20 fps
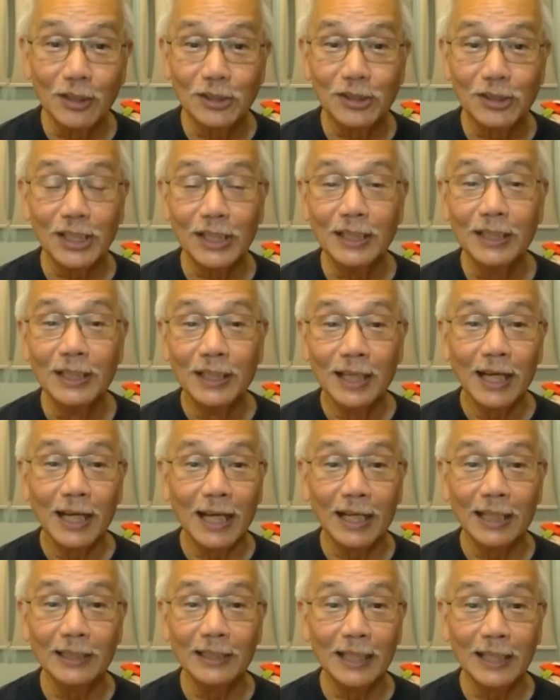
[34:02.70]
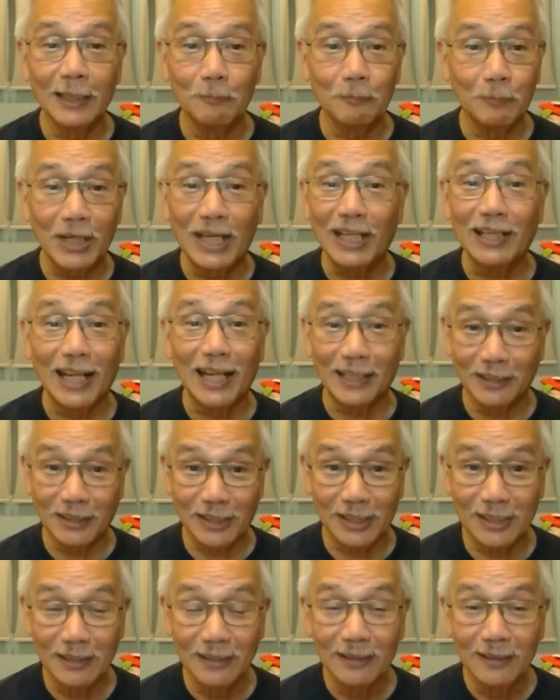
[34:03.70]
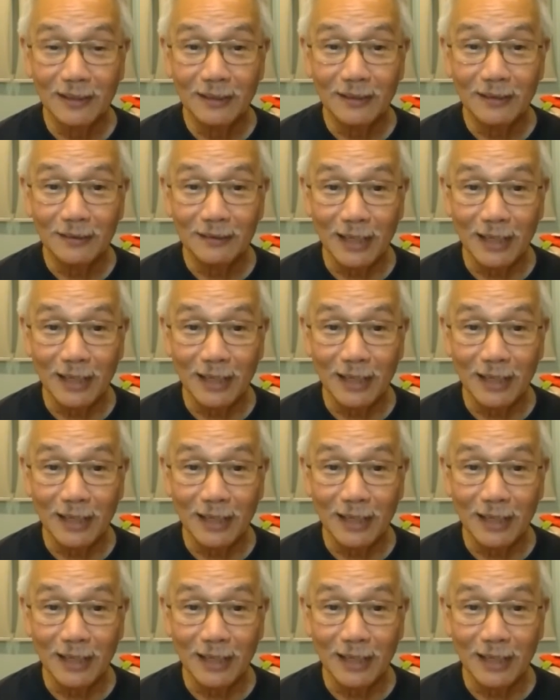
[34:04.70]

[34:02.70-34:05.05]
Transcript: clergy and the prelates,